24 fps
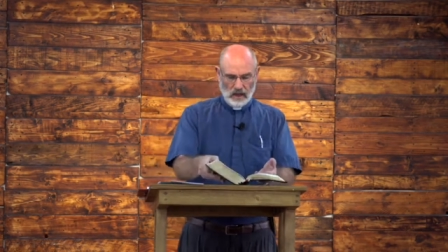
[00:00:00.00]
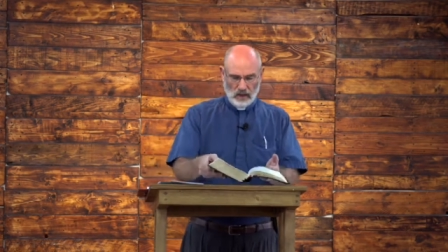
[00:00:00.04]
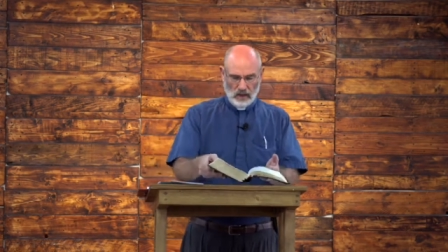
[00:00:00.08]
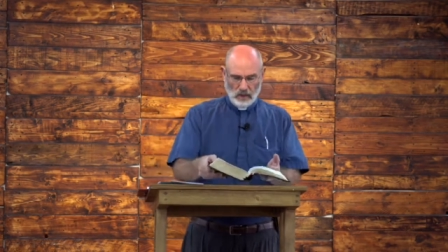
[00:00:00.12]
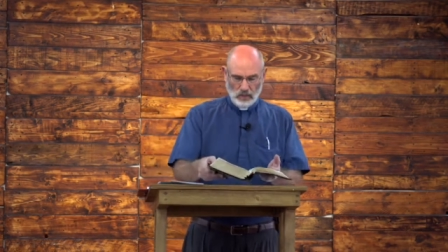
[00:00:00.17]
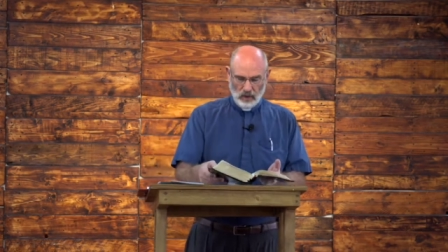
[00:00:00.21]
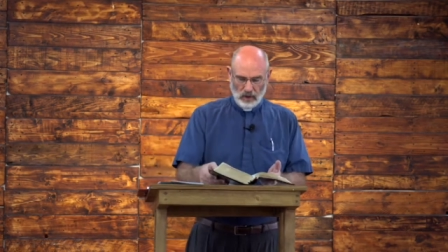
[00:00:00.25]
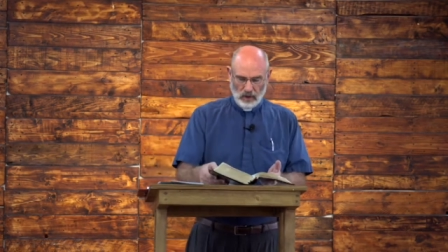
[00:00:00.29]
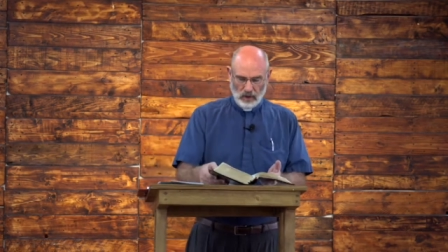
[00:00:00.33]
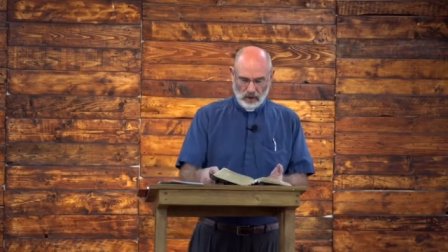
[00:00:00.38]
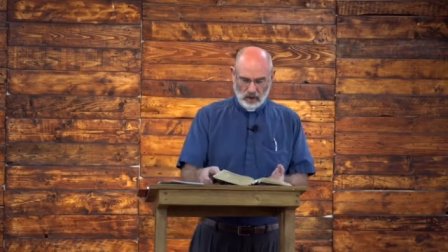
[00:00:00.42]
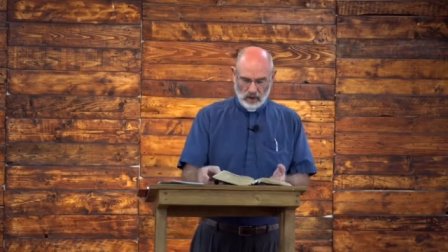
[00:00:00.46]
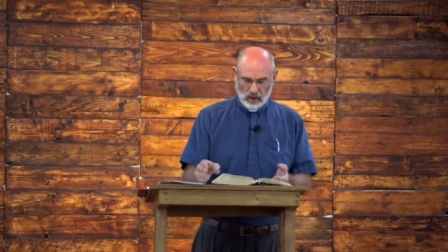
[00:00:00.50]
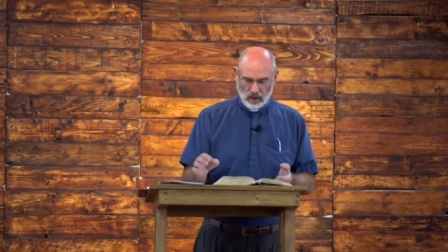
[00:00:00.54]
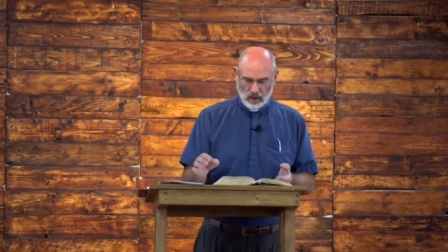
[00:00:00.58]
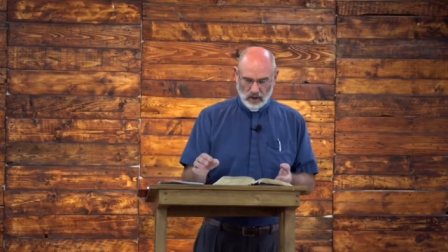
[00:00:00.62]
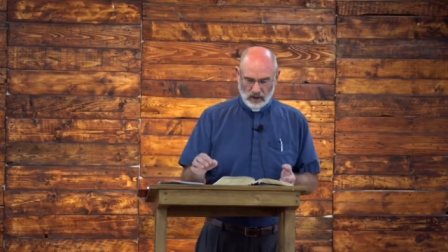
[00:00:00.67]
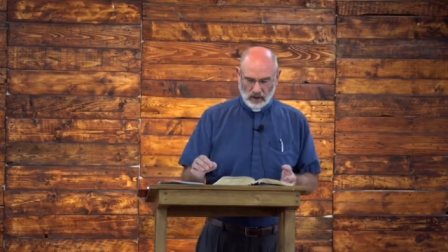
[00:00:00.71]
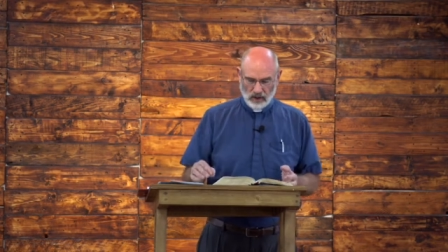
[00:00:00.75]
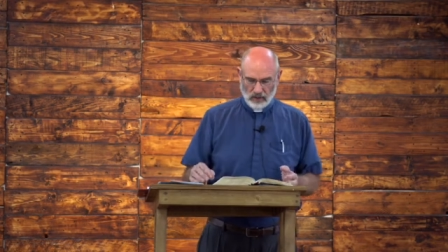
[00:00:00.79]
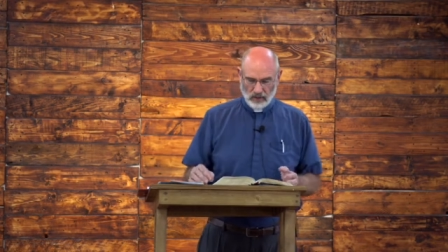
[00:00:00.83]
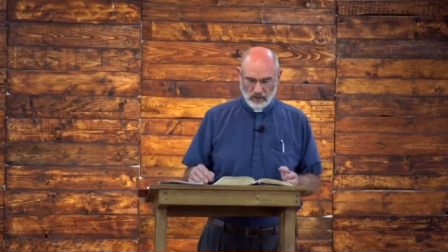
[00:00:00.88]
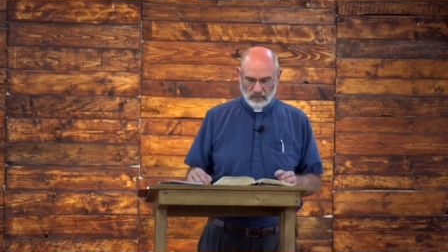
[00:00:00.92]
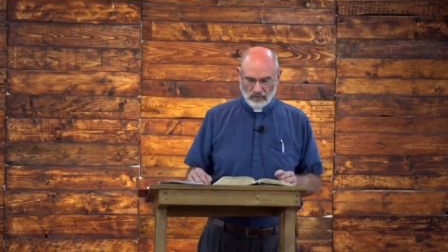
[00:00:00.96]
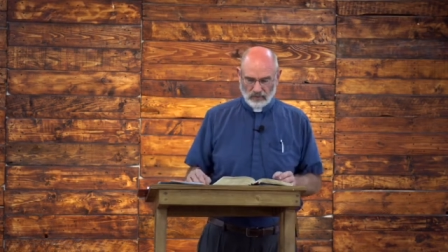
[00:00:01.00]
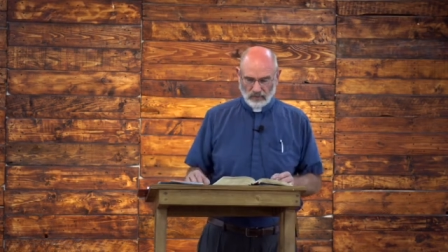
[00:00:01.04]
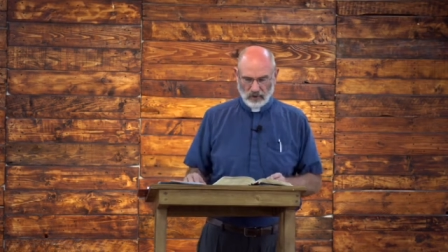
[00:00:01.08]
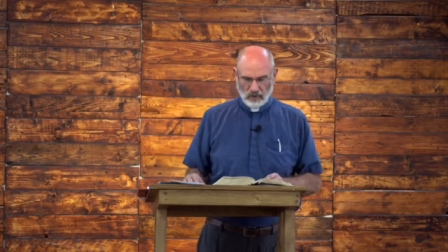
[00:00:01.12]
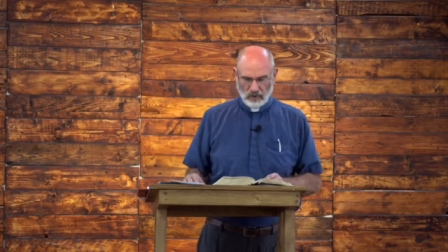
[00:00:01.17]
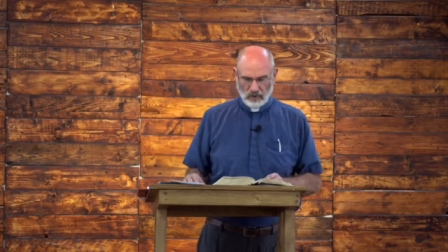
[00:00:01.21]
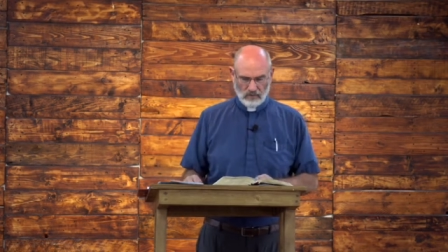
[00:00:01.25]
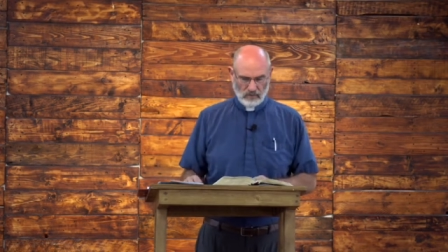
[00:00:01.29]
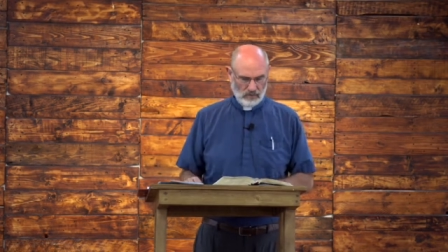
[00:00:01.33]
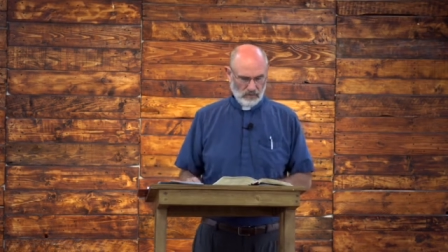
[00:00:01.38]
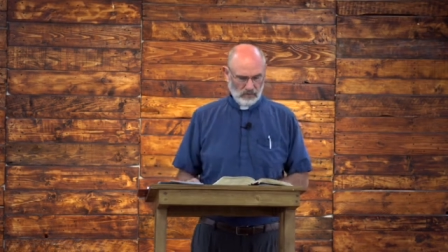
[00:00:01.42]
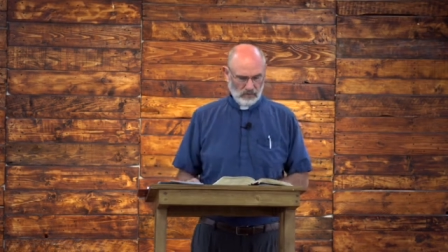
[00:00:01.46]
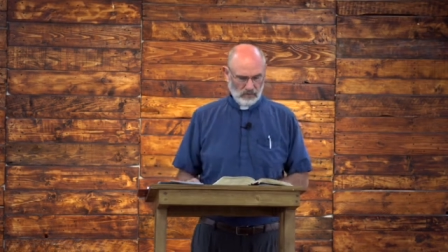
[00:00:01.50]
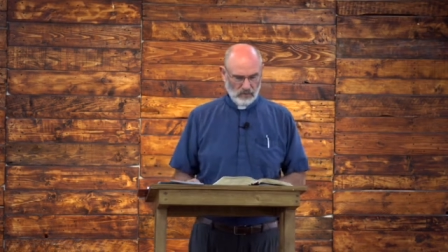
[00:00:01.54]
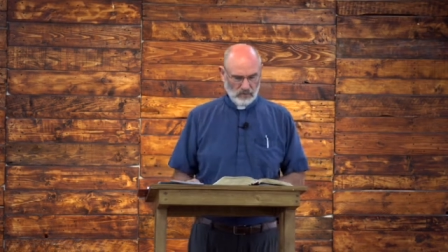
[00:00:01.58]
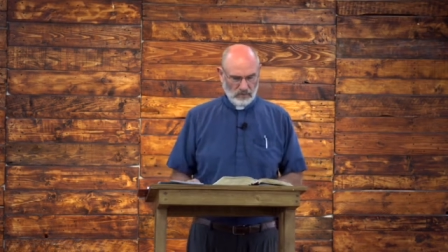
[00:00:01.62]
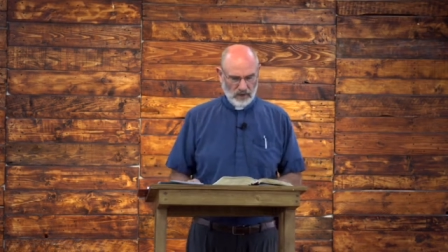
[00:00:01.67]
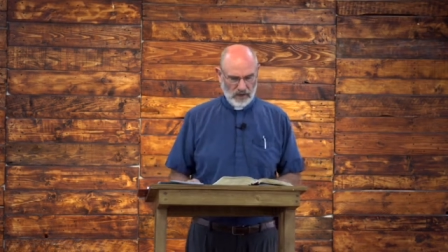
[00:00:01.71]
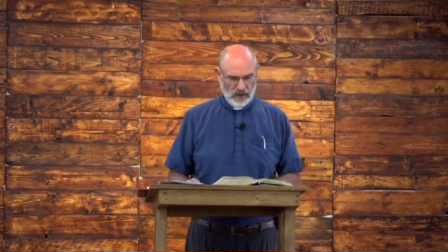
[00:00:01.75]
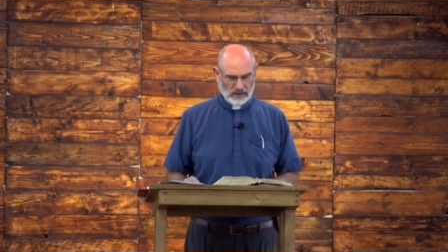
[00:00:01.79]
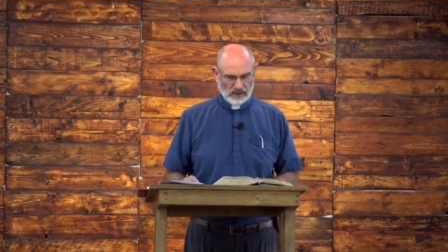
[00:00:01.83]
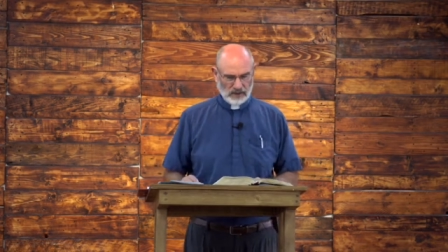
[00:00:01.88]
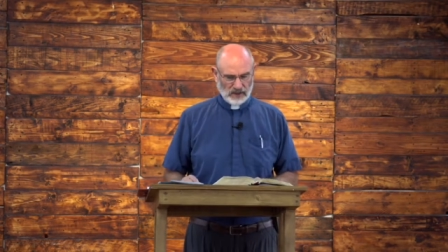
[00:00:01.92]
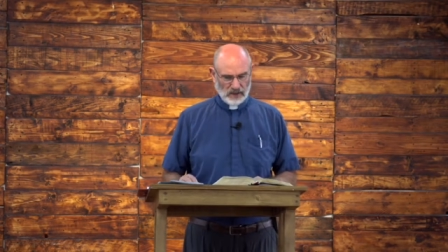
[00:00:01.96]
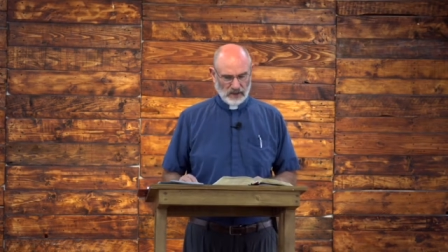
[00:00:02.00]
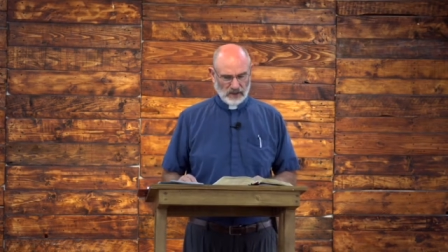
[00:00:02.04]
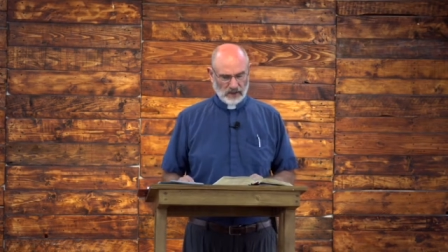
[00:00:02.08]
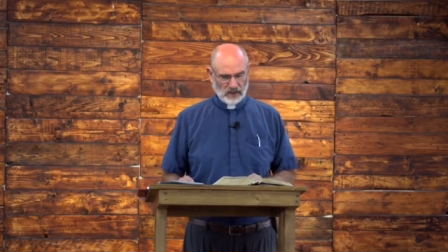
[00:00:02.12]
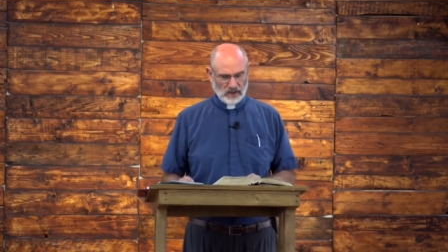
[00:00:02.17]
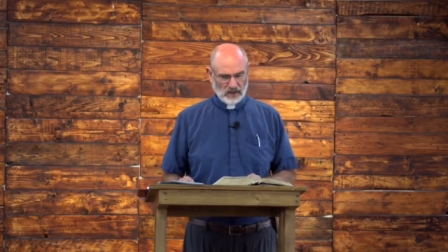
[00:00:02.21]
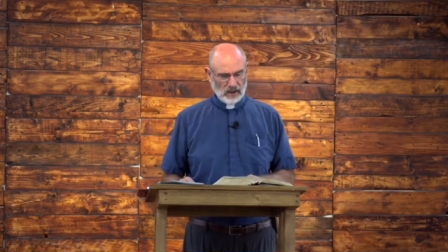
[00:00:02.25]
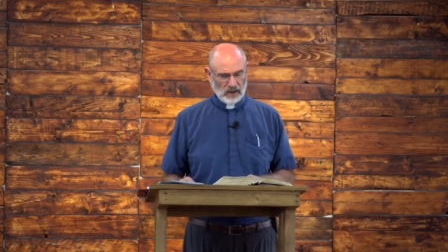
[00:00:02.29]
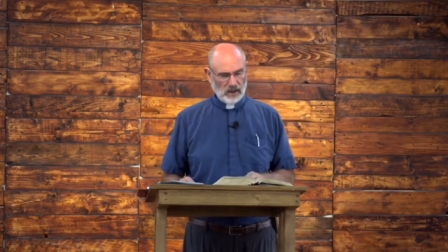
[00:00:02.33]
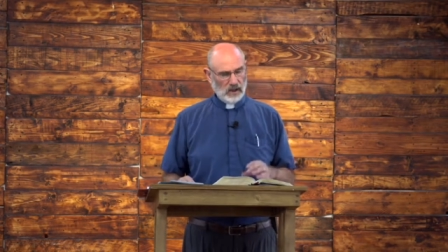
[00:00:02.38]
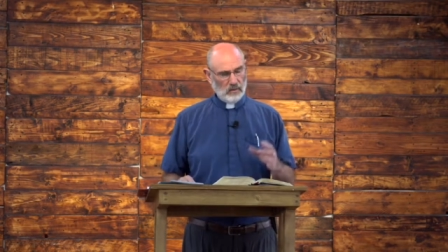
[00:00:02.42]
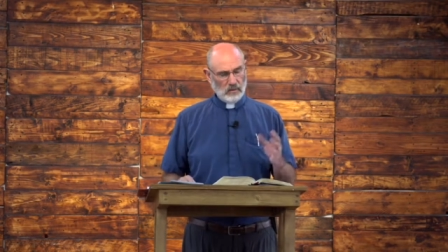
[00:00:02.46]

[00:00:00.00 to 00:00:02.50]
will argue from passages